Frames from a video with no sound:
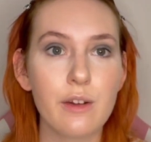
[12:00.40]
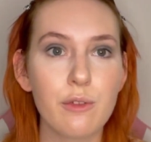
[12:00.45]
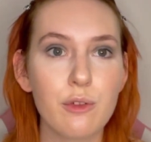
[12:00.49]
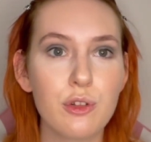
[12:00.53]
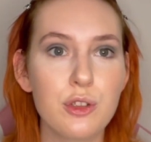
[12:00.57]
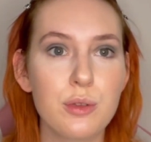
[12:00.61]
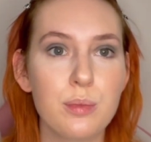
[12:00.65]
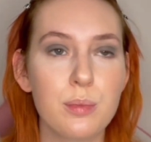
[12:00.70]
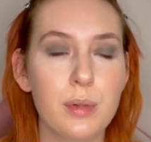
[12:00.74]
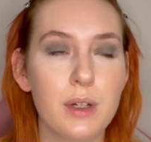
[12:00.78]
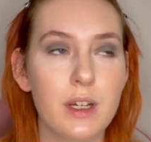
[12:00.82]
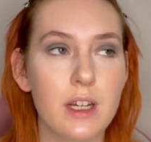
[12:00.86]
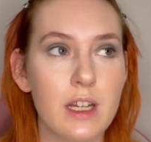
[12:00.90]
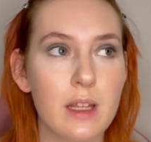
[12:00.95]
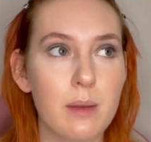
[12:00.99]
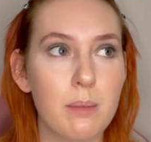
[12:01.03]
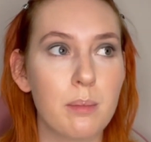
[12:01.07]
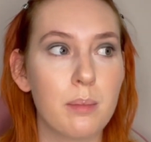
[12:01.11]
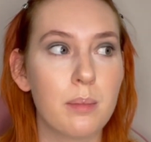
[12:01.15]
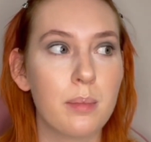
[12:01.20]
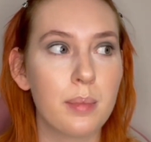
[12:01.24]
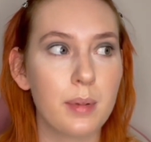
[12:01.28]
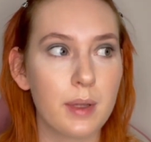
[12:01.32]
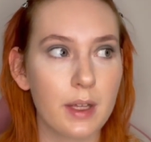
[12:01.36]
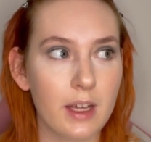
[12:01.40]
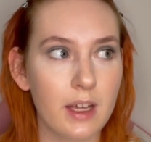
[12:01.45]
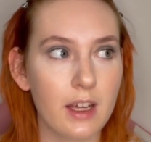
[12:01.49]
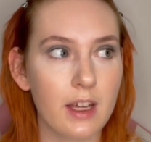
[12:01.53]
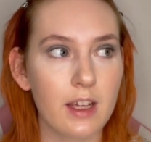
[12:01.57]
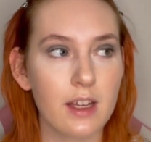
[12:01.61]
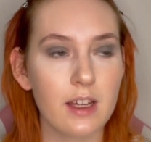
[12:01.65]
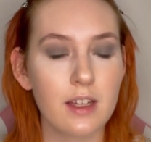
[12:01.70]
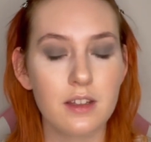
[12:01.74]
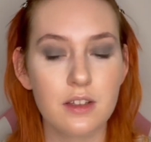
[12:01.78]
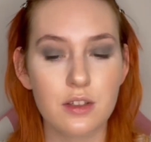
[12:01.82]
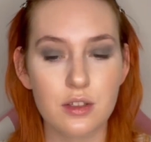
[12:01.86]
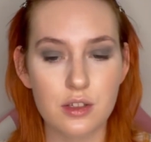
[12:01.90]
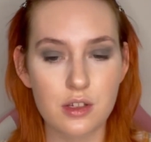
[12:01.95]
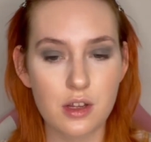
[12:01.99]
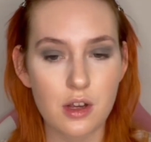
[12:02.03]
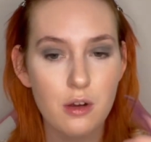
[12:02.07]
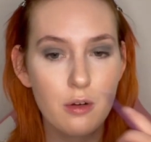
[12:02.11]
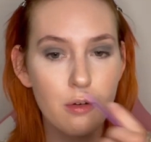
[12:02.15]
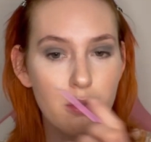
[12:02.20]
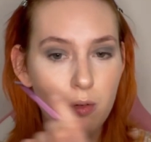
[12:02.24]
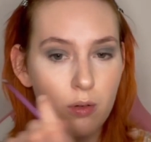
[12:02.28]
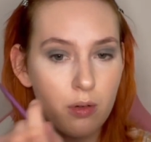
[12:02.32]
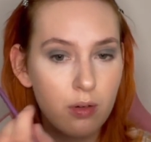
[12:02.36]
was pretty big,
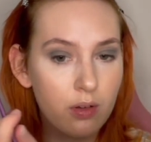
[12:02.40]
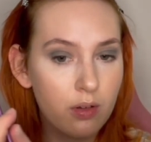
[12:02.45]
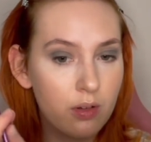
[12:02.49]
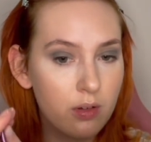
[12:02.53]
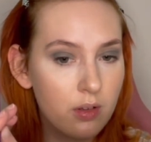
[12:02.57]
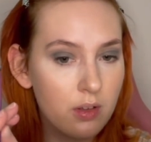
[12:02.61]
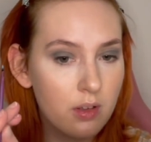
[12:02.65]
so